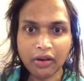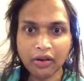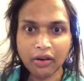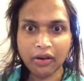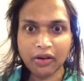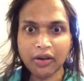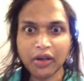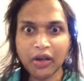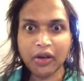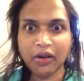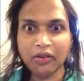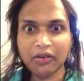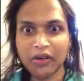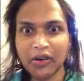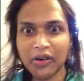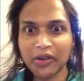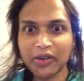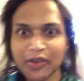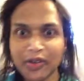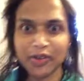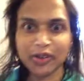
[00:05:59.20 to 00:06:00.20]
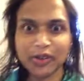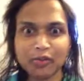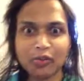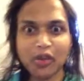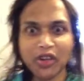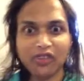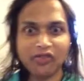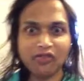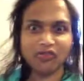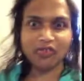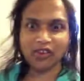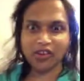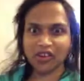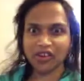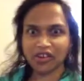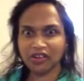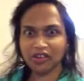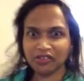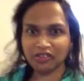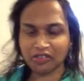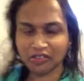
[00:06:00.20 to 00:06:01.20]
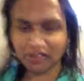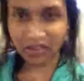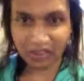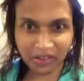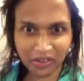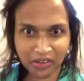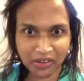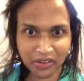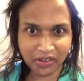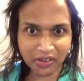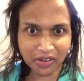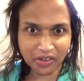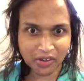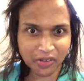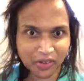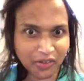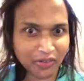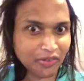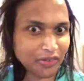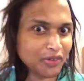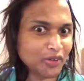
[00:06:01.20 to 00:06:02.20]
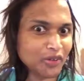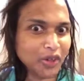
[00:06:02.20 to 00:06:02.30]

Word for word: Oh no, it's my face. Uh, is this